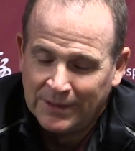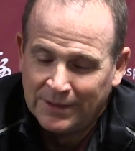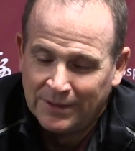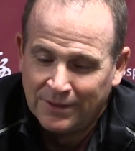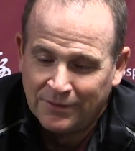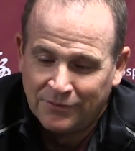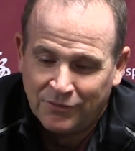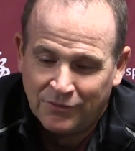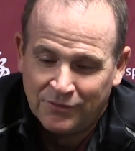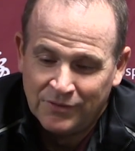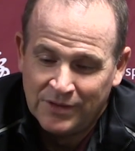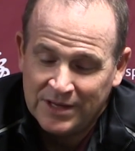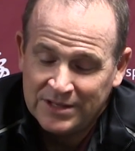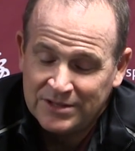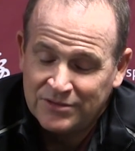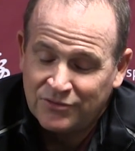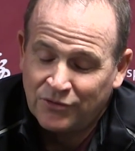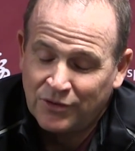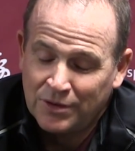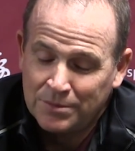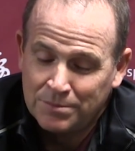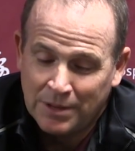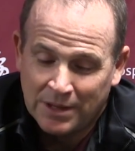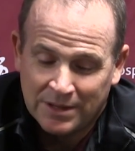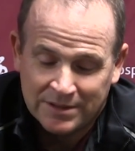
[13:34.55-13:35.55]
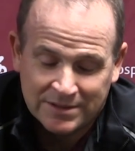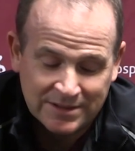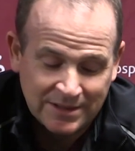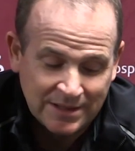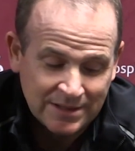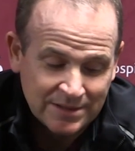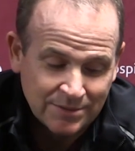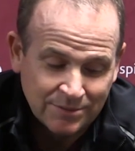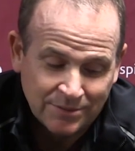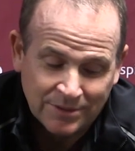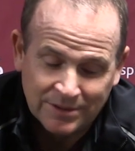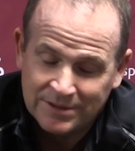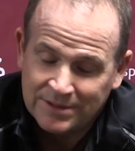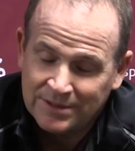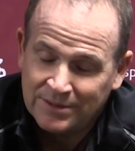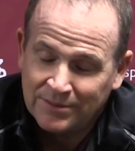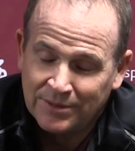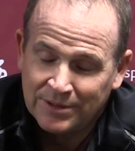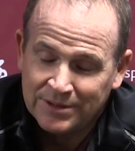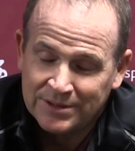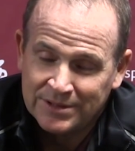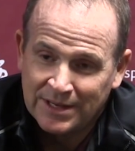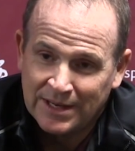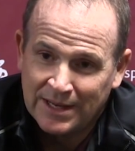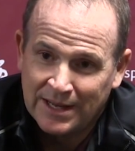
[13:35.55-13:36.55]
You know, this football season
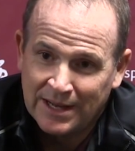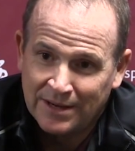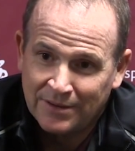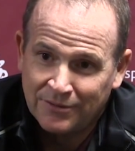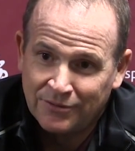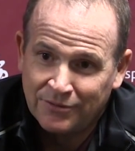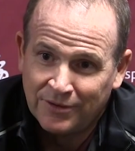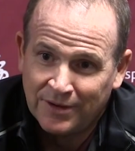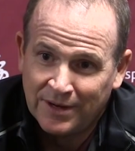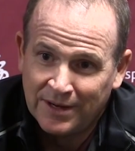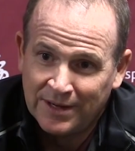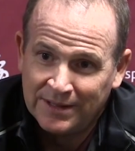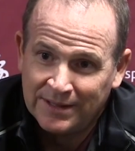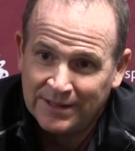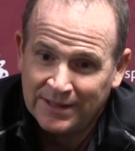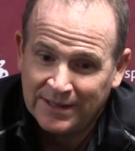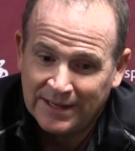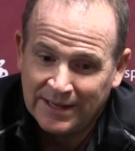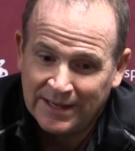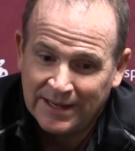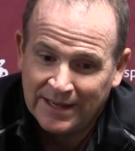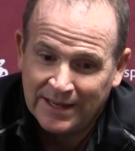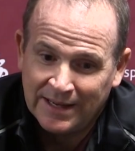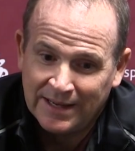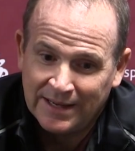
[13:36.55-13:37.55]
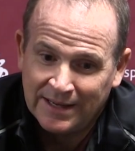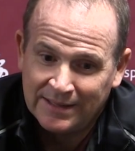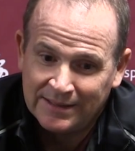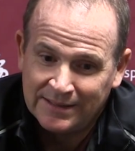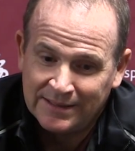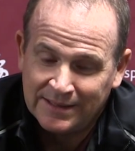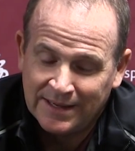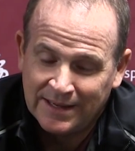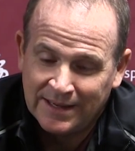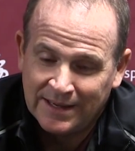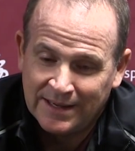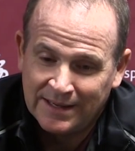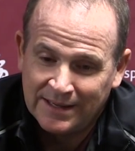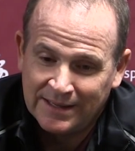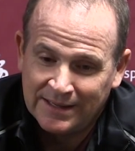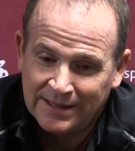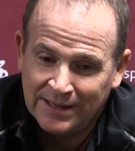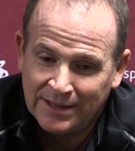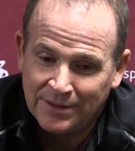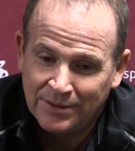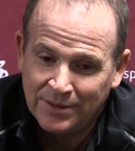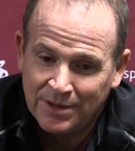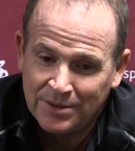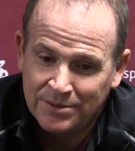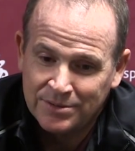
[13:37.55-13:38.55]
was a lot of fun and
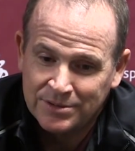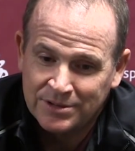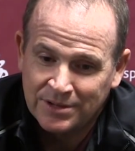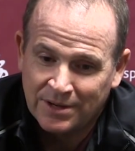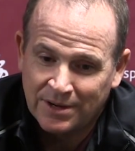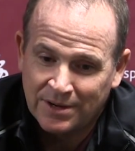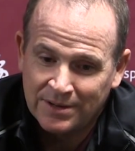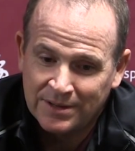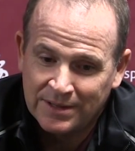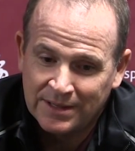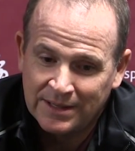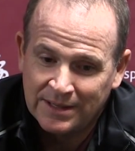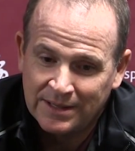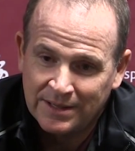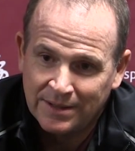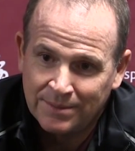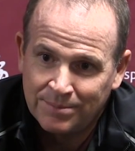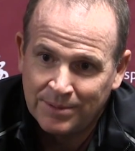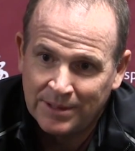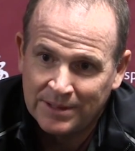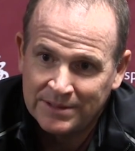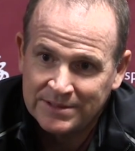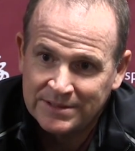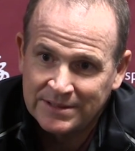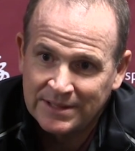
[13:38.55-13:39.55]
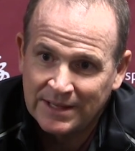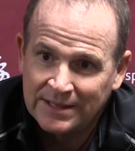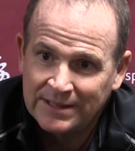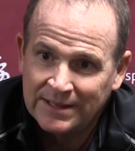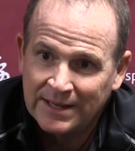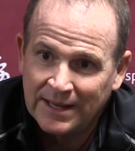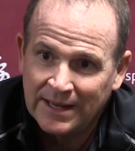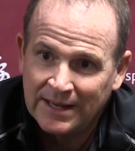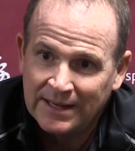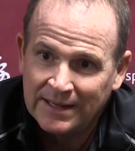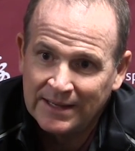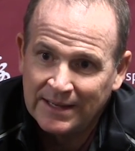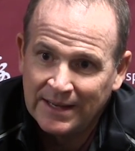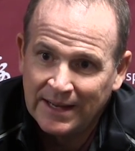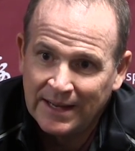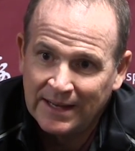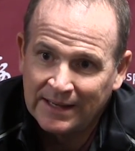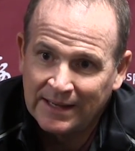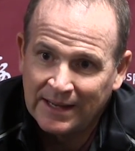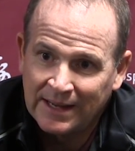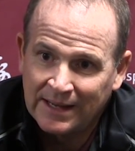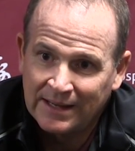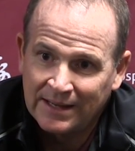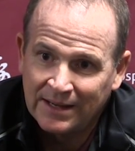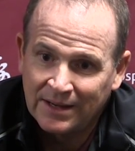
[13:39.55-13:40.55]
it was hard to get up on Sunday
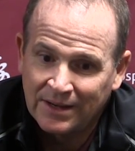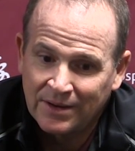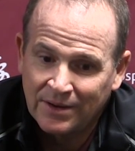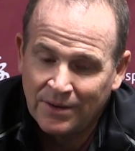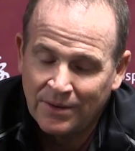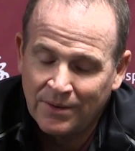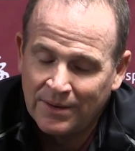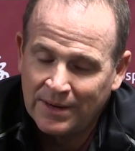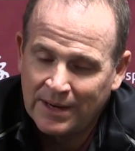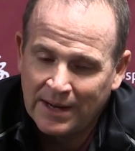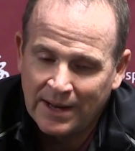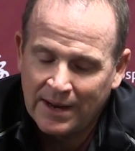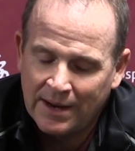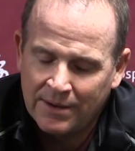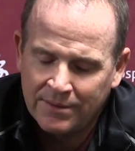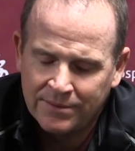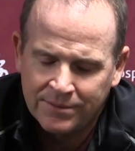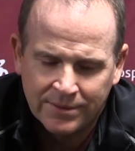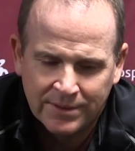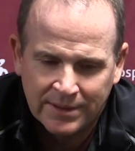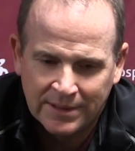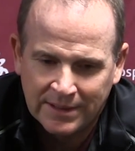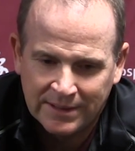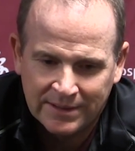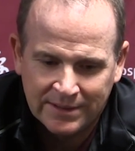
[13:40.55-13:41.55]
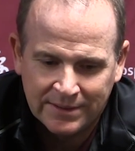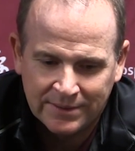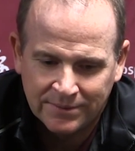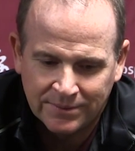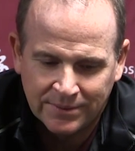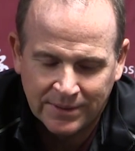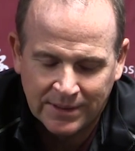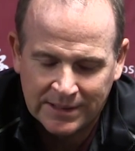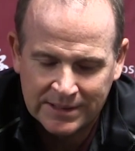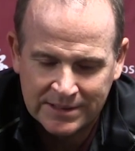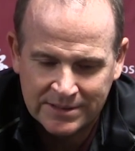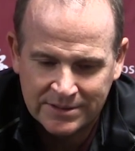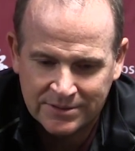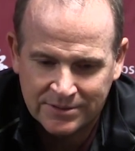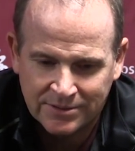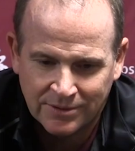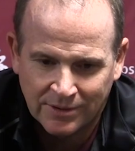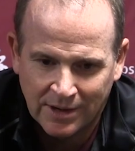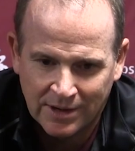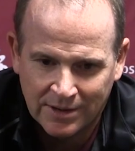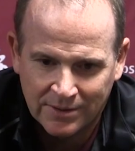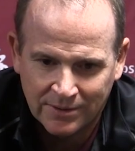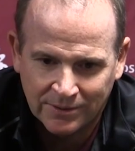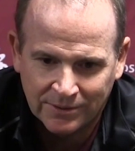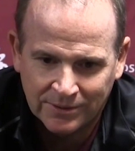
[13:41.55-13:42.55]
and get going. I really, really
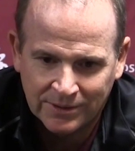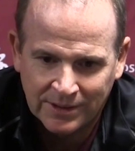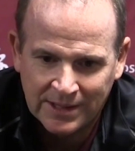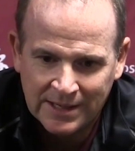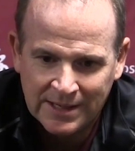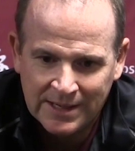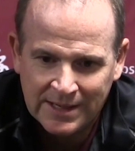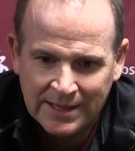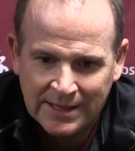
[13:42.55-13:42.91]
struggled.